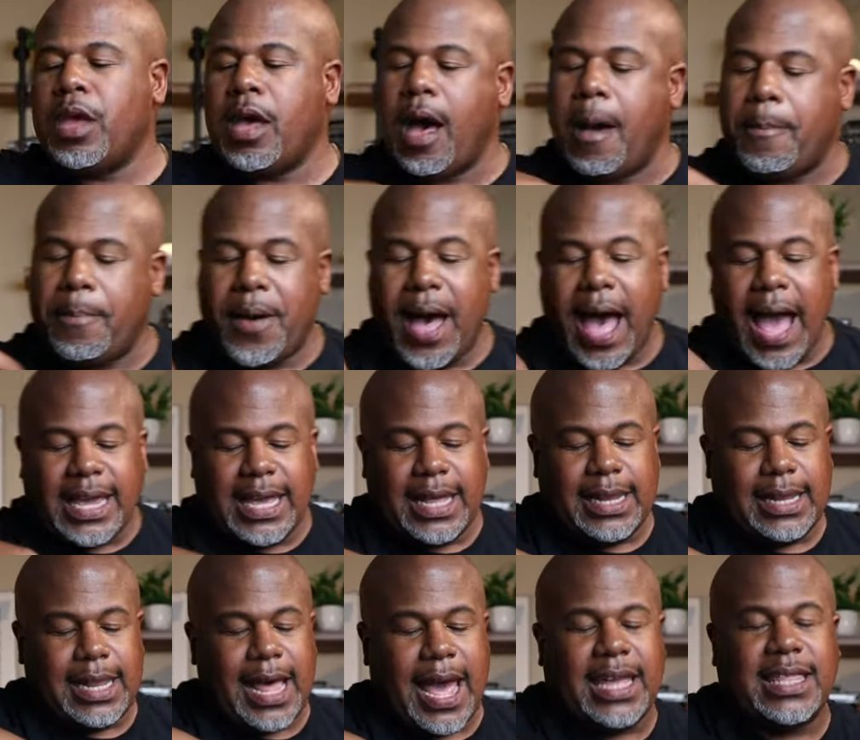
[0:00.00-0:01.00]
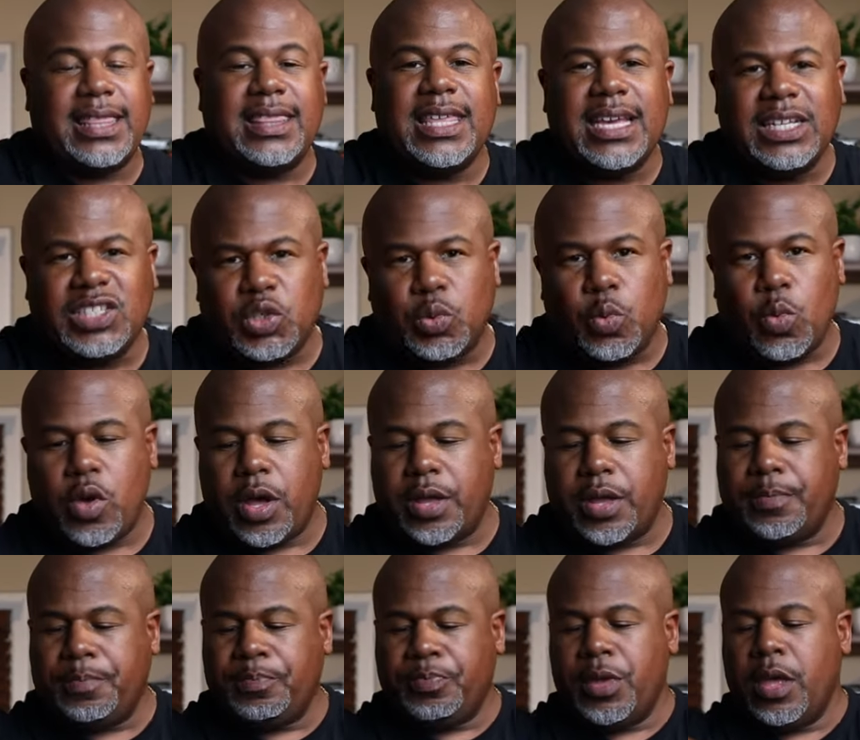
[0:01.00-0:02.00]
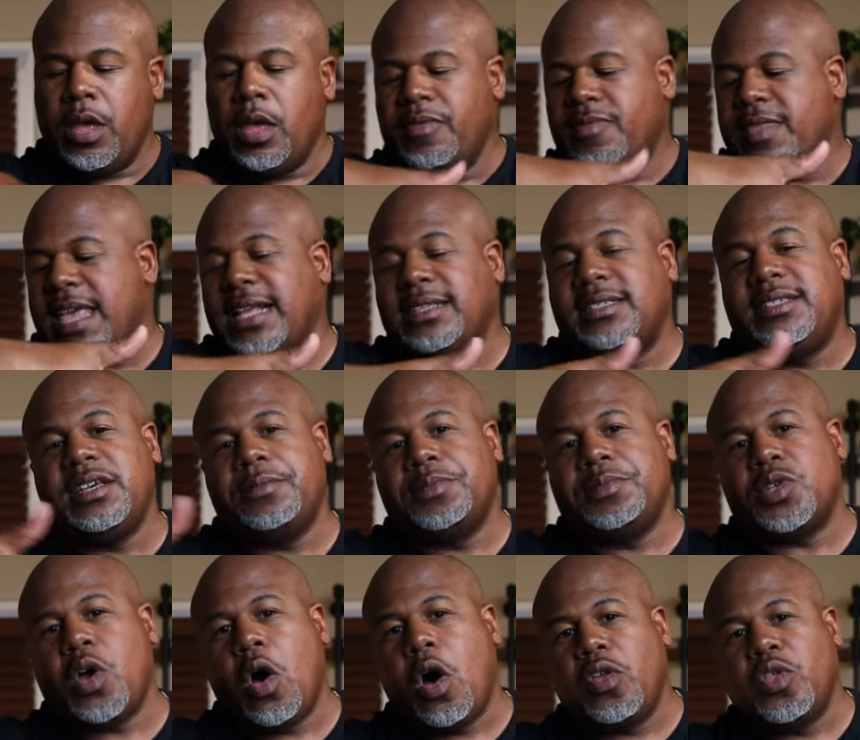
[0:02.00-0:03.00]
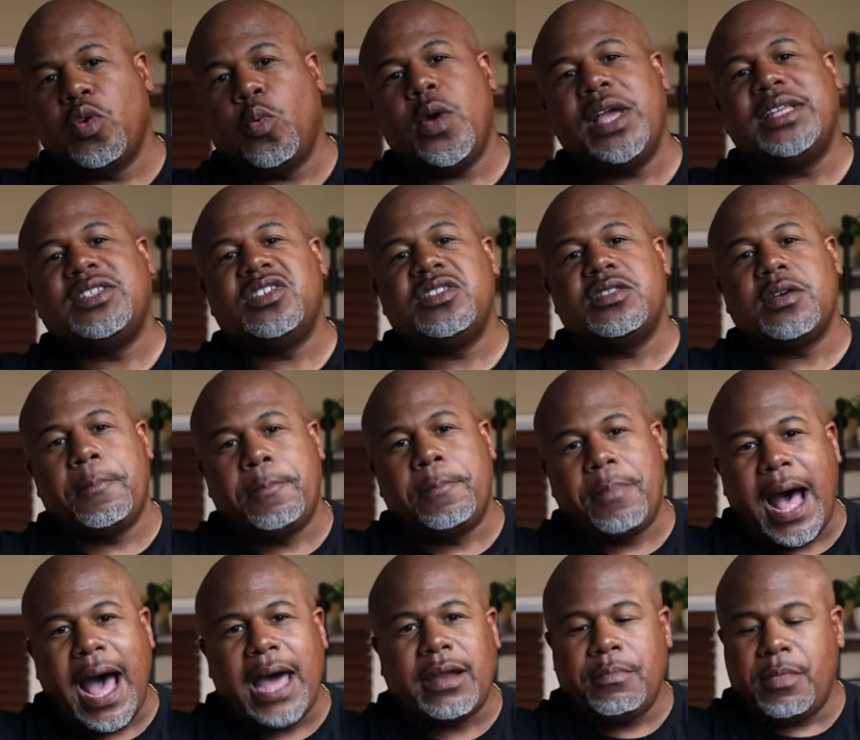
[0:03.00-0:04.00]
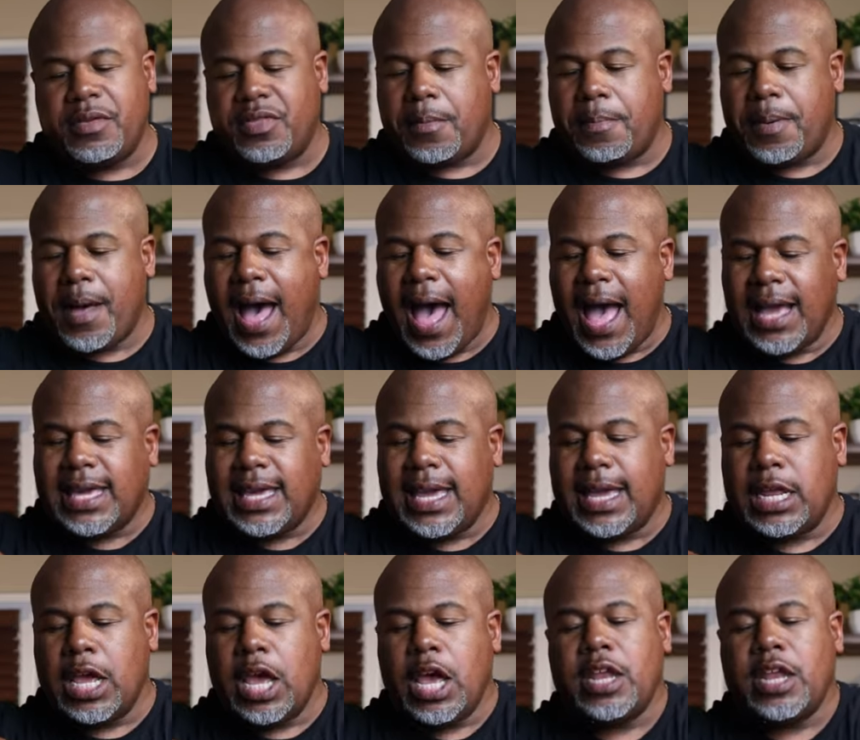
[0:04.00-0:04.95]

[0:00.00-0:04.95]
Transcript: a pocket like this one, that zips all the way to the bottom of the pocket.